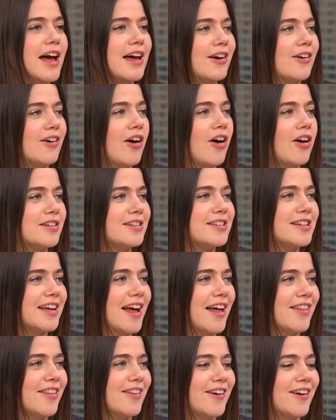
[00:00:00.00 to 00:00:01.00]
letter all oh.
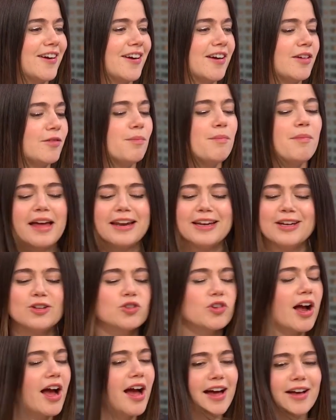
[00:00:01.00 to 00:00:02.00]
together, oh. many
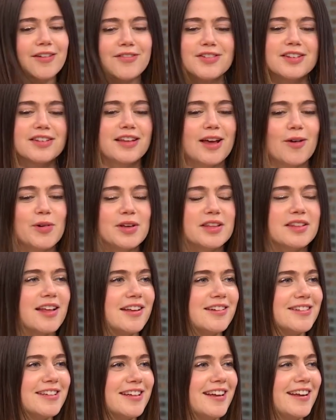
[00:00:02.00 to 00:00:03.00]
drafts, and we
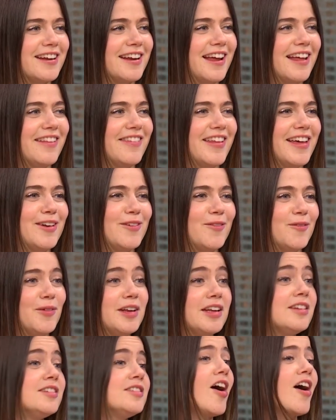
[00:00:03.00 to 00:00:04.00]
sent it. And then
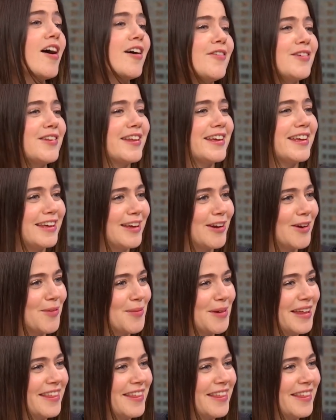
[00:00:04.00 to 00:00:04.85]
we didn't talk for like a year,